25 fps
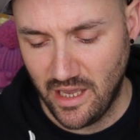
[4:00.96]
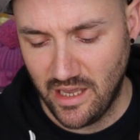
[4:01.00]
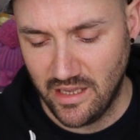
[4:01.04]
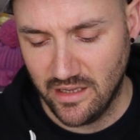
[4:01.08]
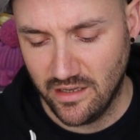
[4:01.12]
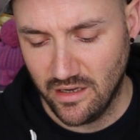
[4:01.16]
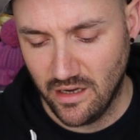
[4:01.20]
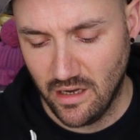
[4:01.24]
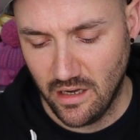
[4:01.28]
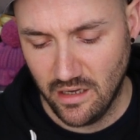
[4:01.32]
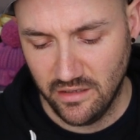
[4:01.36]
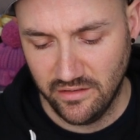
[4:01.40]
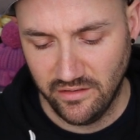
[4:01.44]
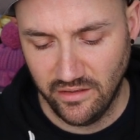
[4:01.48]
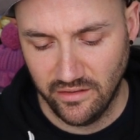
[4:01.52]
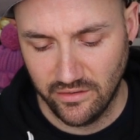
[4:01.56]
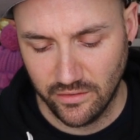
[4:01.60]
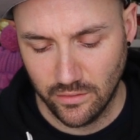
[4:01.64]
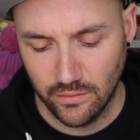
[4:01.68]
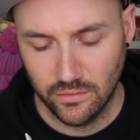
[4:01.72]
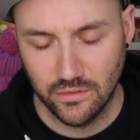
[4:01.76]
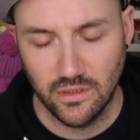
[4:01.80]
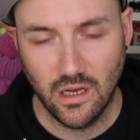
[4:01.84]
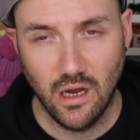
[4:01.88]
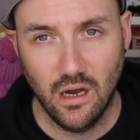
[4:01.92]
cake artist
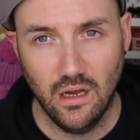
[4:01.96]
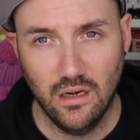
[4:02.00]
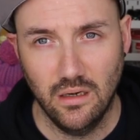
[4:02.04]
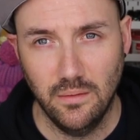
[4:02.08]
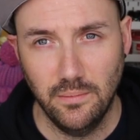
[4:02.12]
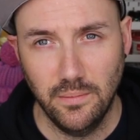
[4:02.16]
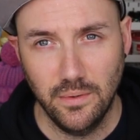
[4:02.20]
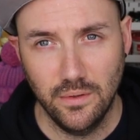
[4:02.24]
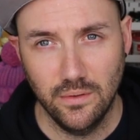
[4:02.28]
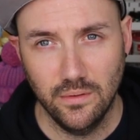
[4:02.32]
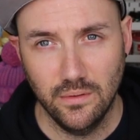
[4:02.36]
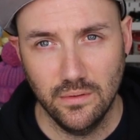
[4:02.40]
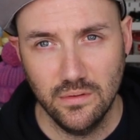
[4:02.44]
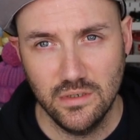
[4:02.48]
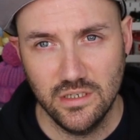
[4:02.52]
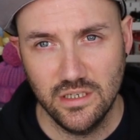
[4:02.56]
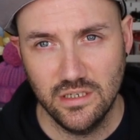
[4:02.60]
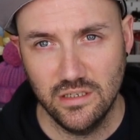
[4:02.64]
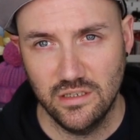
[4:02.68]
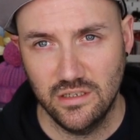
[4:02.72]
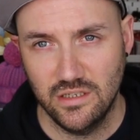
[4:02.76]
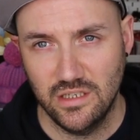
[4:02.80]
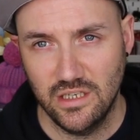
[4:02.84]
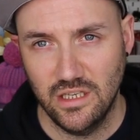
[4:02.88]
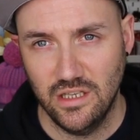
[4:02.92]
called Carla Pooge.
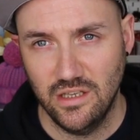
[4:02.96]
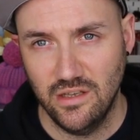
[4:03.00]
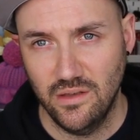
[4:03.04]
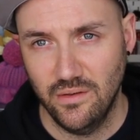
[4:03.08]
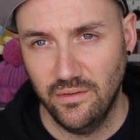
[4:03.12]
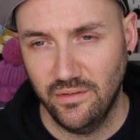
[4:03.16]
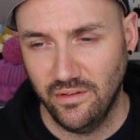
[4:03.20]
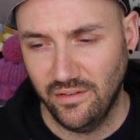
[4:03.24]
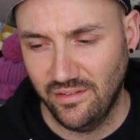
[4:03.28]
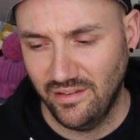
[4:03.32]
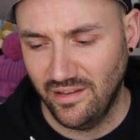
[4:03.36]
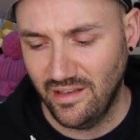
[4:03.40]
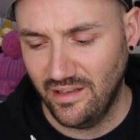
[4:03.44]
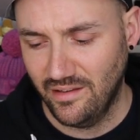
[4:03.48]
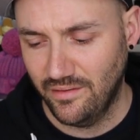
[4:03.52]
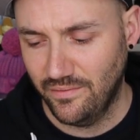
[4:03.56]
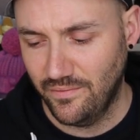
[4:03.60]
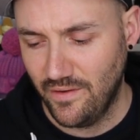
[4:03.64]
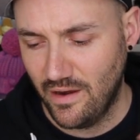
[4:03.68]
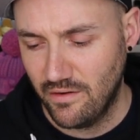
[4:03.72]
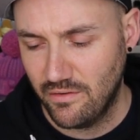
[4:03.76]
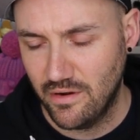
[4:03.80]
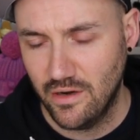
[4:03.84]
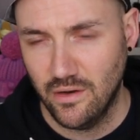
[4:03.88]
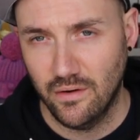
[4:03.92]
She uses these
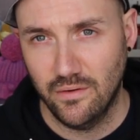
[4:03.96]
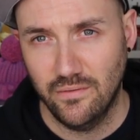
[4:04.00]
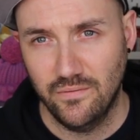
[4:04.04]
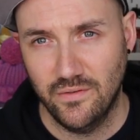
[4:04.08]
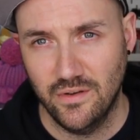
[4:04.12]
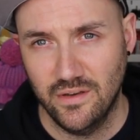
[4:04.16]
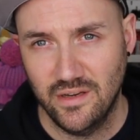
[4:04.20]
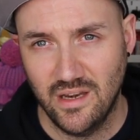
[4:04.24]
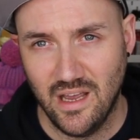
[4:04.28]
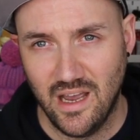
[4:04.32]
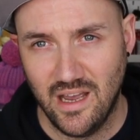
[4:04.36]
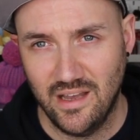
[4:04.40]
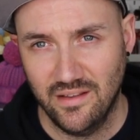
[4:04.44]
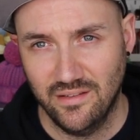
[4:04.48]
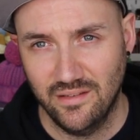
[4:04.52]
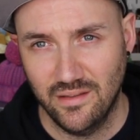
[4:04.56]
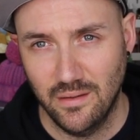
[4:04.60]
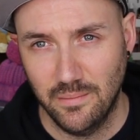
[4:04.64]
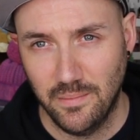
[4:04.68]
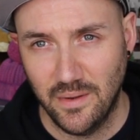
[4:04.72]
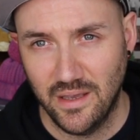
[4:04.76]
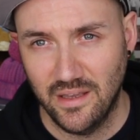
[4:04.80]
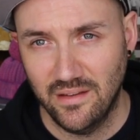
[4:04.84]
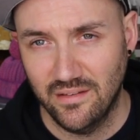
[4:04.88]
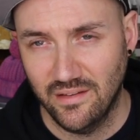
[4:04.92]
very often as
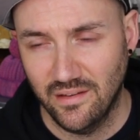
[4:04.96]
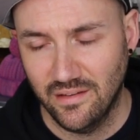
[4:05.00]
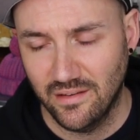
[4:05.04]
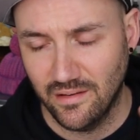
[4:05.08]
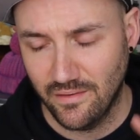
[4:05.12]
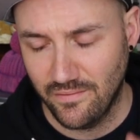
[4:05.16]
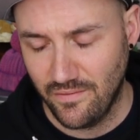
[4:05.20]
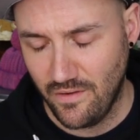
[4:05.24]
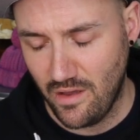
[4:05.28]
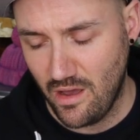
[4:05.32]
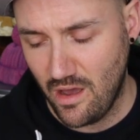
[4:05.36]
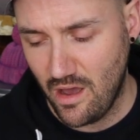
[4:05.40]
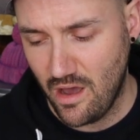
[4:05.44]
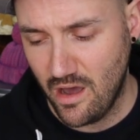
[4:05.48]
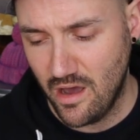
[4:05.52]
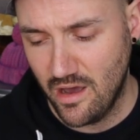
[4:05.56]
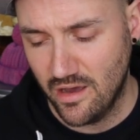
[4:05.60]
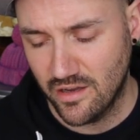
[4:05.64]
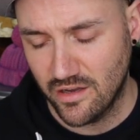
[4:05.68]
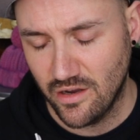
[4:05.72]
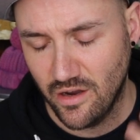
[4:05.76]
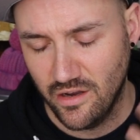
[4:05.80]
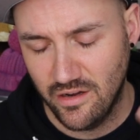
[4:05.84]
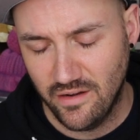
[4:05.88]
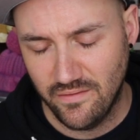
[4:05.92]
the basis of
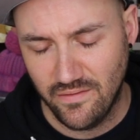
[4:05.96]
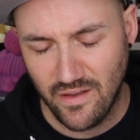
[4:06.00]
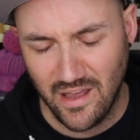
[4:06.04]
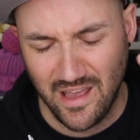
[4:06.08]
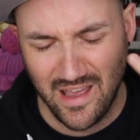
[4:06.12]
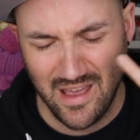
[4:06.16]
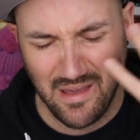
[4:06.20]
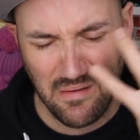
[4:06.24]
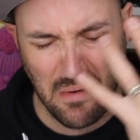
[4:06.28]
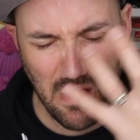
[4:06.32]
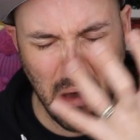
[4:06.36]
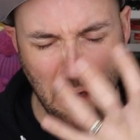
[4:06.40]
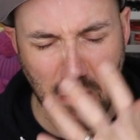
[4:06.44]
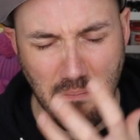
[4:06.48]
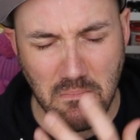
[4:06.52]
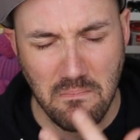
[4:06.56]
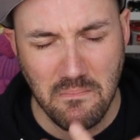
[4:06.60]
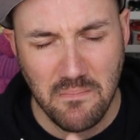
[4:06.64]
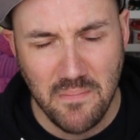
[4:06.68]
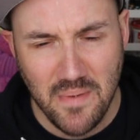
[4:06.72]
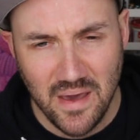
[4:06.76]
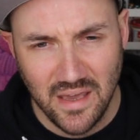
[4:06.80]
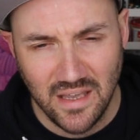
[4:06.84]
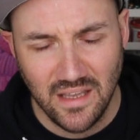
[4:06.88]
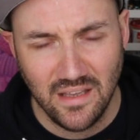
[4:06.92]
her kind of
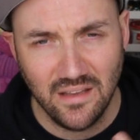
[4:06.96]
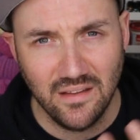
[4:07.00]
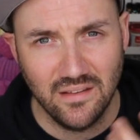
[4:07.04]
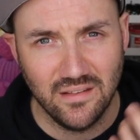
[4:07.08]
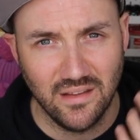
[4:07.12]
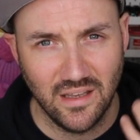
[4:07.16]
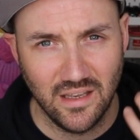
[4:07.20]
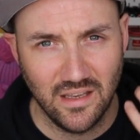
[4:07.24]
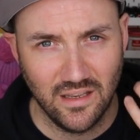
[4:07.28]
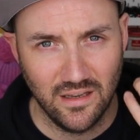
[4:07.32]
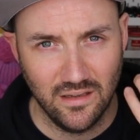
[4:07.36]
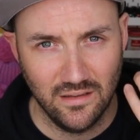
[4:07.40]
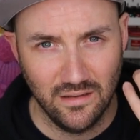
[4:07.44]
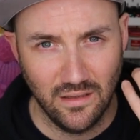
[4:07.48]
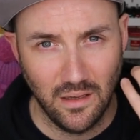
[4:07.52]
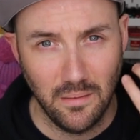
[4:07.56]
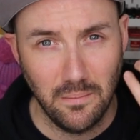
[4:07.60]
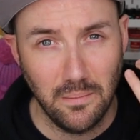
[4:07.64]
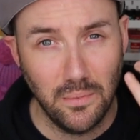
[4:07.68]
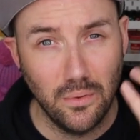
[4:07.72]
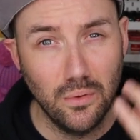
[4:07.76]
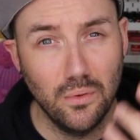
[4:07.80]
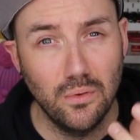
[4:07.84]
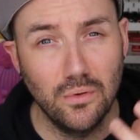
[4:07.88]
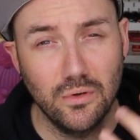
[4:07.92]
amazing,
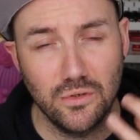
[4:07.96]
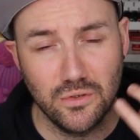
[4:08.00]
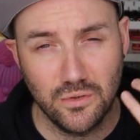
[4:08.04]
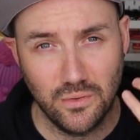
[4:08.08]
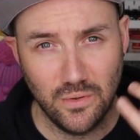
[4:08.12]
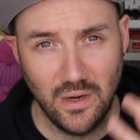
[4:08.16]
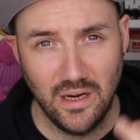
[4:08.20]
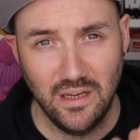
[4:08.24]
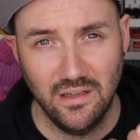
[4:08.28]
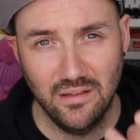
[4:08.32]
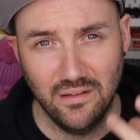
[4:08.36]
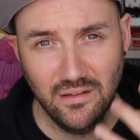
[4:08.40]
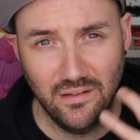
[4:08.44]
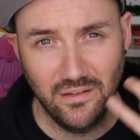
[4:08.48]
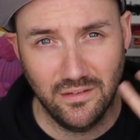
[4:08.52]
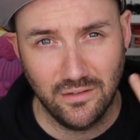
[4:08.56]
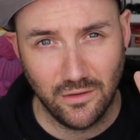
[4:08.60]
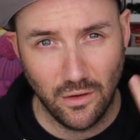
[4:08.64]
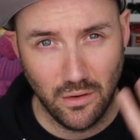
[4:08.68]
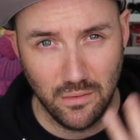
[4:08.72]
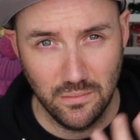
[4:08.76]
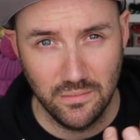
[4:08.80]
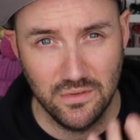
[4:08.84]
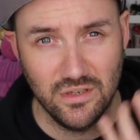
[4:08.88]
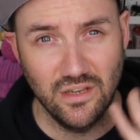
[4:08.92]
like, portrait
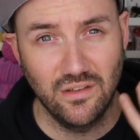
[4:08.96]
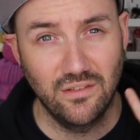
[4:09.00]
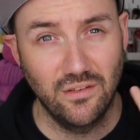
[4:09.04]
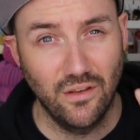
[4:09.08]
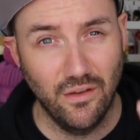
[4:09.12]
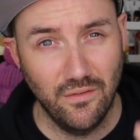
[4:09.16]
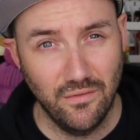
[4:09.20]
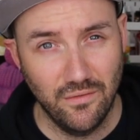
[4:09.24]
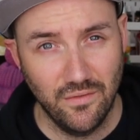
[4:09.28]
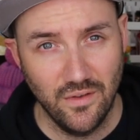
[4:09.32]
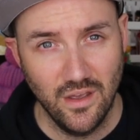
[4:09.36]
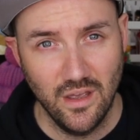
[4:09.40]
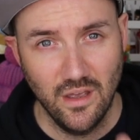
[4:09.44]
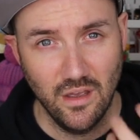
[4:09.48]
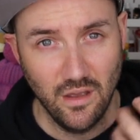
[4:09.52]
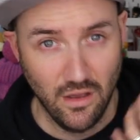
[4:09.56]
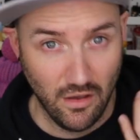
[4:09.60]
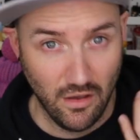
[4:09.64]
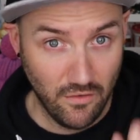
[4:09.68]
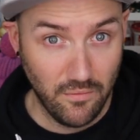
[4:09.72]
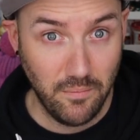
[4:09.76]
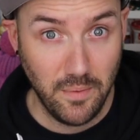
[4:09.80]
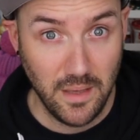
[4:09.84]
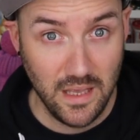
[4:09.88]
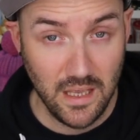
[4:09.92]
sculptures of
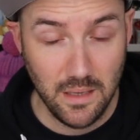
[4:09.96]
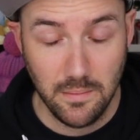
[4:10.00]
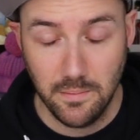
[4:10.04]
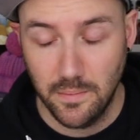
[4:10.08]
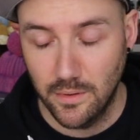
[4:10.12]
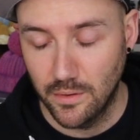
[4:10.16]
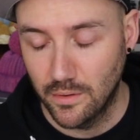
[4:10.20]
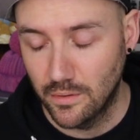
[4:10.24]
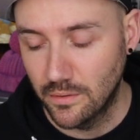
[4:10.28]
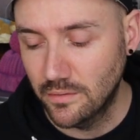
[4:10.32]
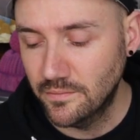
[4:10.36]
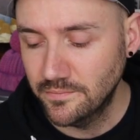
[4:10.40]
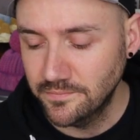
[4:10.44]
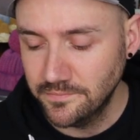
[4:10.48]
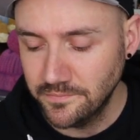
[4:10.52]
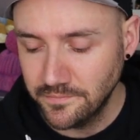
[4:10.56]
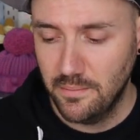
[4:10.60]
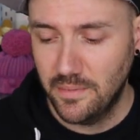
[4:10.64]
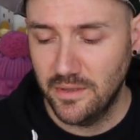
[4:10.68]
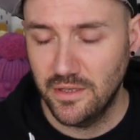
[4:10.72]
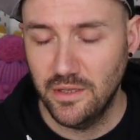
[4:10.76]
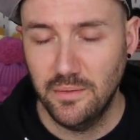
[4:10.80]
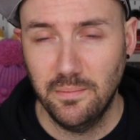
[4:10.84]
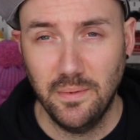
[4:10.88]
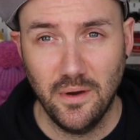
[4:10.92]
people.
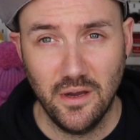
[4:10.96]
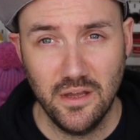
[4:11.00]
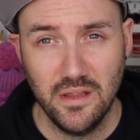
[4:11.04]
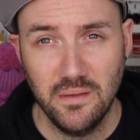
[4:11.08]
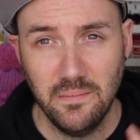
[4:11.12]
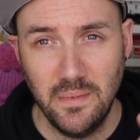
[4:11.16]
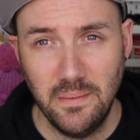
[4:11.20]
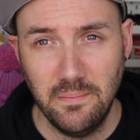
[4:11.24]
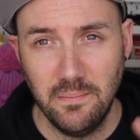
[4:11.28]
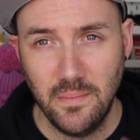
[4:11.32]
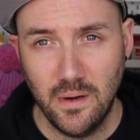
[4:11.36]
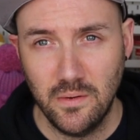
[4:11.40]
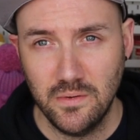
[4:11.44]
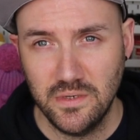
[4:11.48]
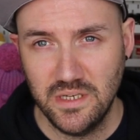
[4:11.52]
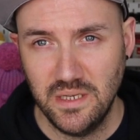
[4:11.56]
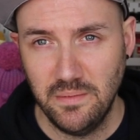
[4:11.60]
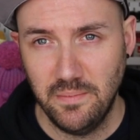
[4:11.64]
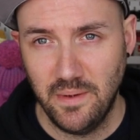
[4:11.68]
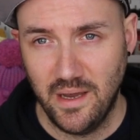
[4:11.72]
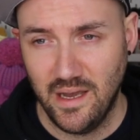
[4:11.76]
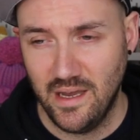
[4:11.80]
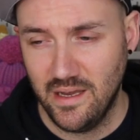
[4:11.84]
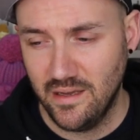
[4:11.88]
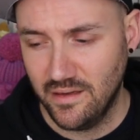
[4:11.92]
But you buy them in
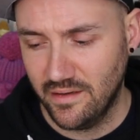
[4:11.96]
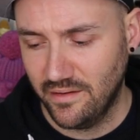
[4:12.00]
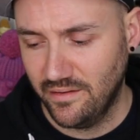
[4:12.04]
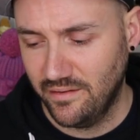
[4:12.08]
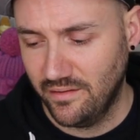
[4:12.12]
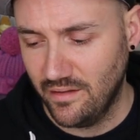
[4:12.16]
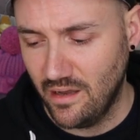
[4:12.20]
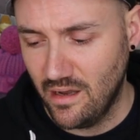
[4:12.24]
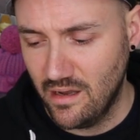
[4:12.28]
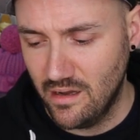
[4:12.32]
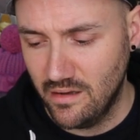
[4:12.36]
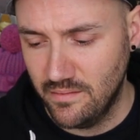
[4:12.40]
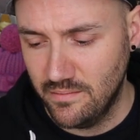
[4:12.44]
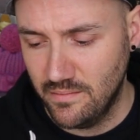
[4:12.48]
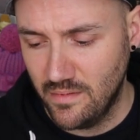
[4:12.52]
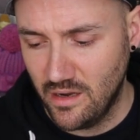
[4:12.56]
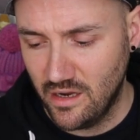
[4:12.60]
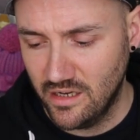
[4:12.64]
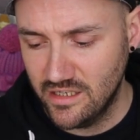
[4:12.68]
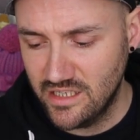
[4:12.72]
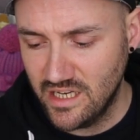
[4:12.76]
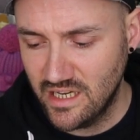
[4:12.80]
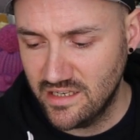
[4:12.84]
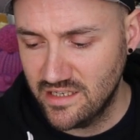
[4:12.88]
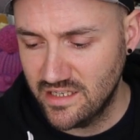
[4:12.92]
multi-packs.
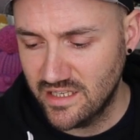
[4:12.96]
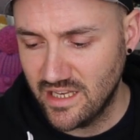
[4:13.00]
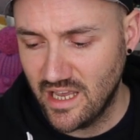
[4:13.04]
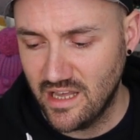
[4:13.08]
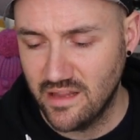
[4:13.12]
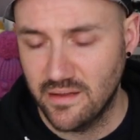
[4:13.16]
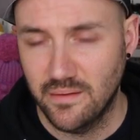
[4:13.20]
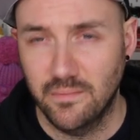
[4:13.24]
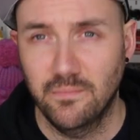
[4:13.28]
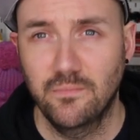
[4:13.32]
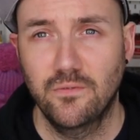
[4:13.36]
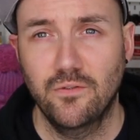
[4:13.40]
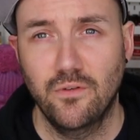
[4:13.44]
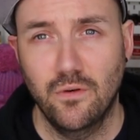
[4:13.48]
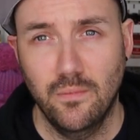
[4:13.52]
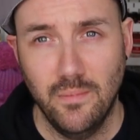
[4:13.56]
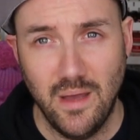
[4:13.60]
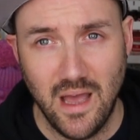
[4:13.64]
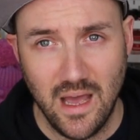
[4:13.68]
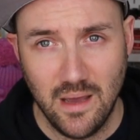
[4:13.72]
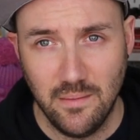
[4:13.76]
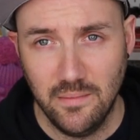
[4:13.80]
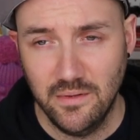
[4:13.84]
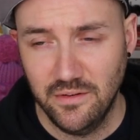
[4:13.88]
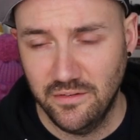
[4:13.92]
I tend to get them
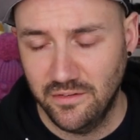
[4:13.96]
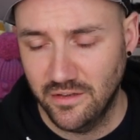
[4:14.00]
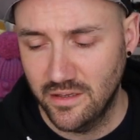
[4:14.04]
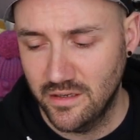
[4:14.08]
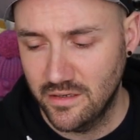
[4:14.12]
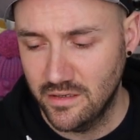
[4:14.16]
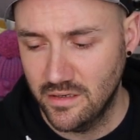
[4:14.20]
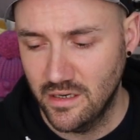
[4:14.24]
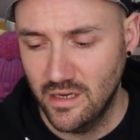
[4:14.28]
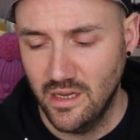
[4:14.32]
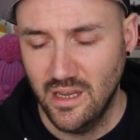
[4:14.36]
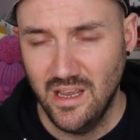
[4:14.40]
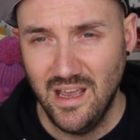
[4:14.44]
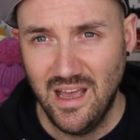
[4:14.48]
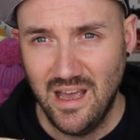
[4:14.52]
from Amazon.